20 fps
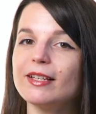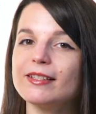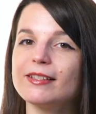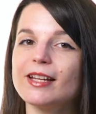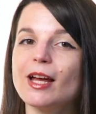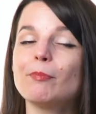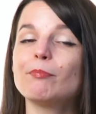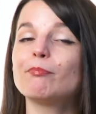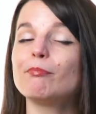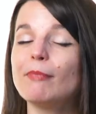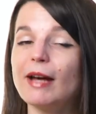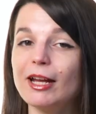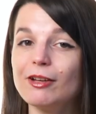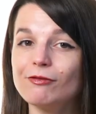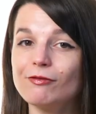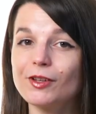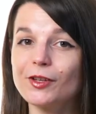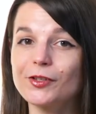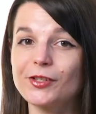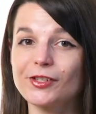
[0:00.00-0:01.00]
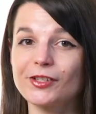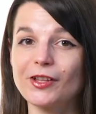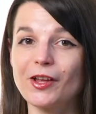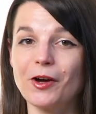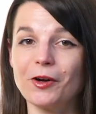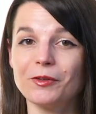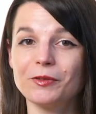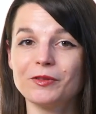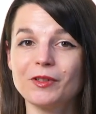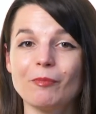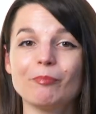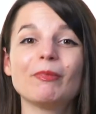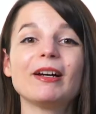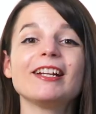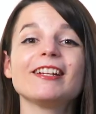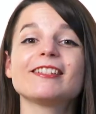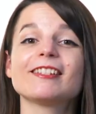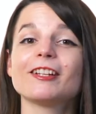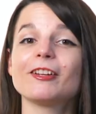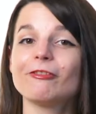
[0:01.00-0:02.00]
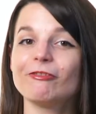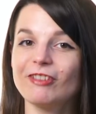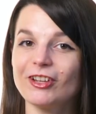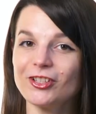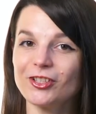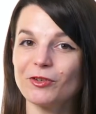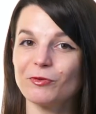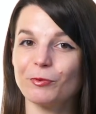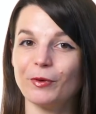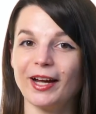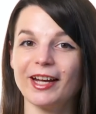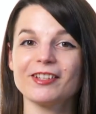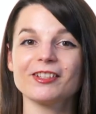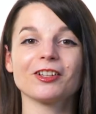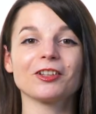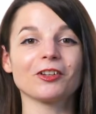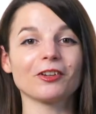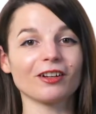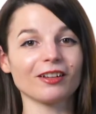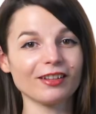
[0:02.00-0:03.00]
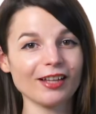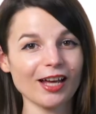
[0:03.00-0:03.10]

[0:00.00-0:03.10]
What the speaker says: step might feel slow, but it's an efficient way to learn a